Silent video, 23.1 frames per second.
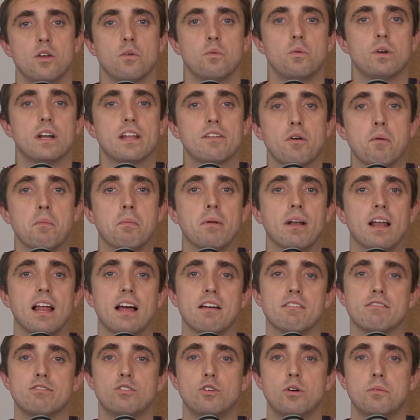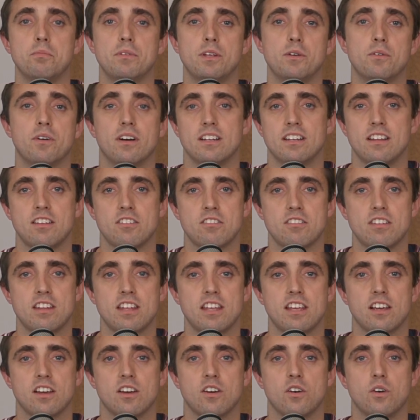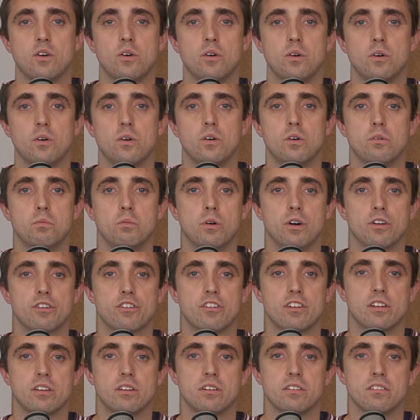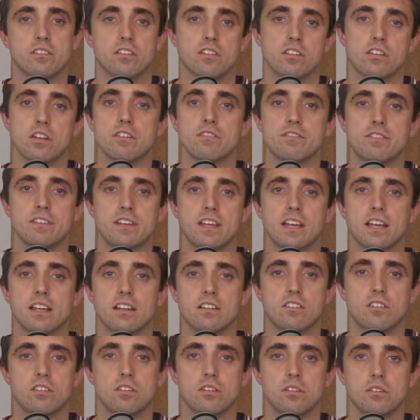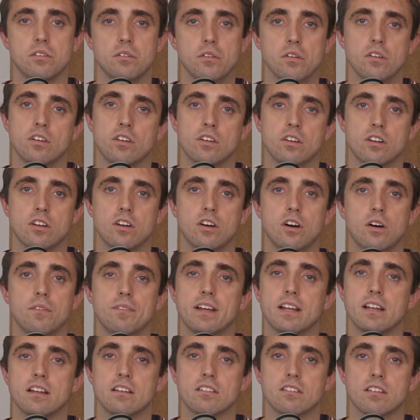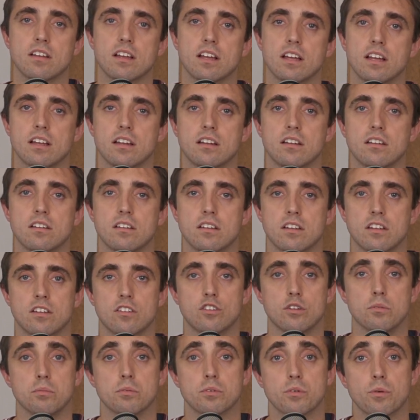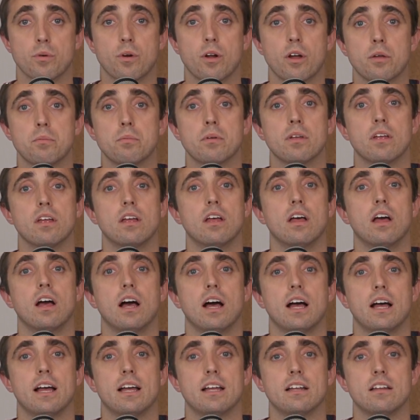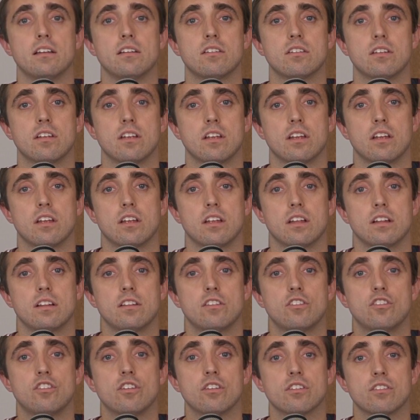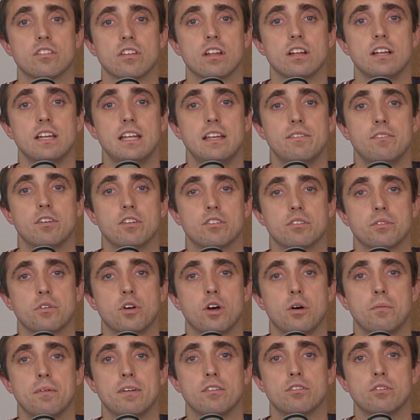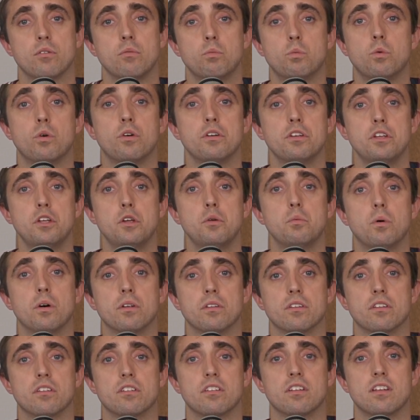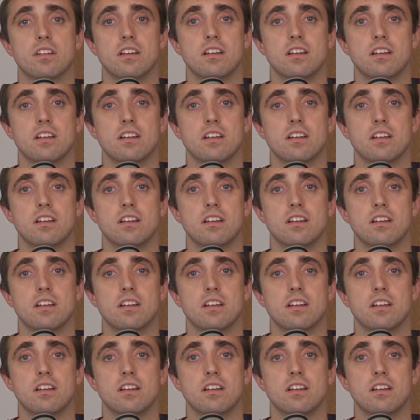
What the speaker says: Whatever platform you are listening or watching on, don't forget to comment and subscribe, and just leave us some comments on what you want